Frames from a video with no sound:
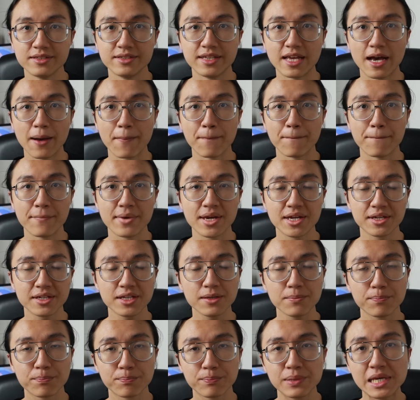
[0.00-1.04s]
There are
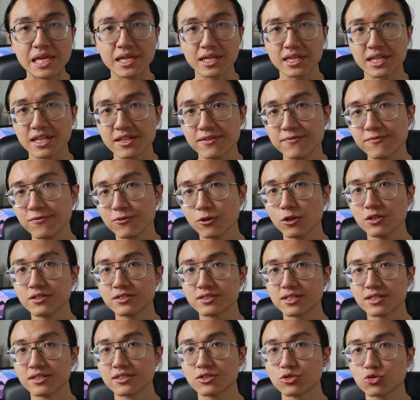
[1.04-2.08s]
many big
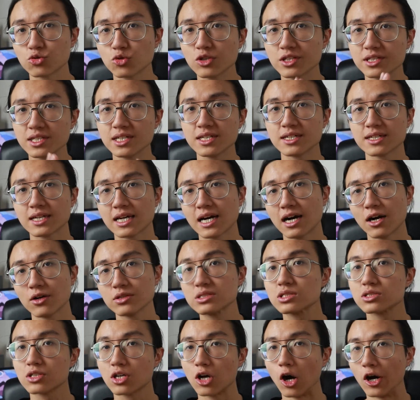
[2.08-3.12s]
influencers' Twitter
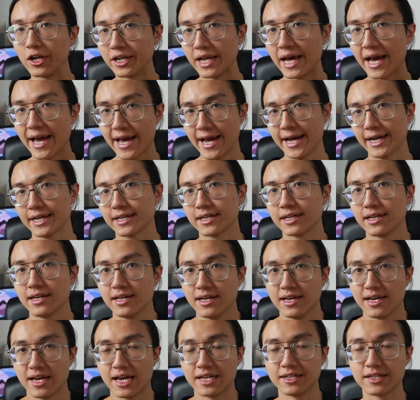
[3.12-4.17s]
account got hacked
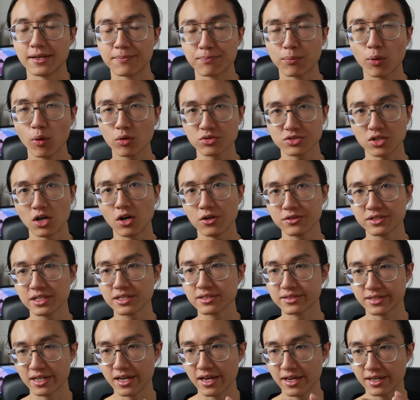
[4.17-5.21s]
and they post all
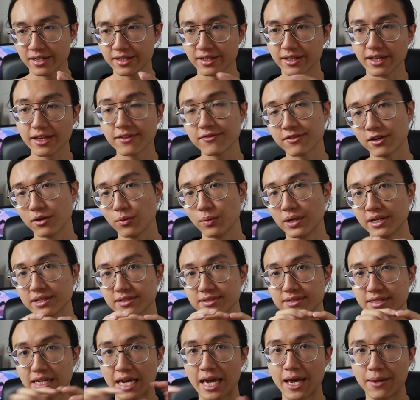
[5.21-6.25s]
these giveaway
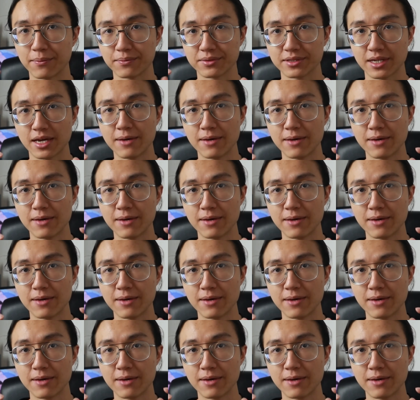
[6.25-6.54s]
scams,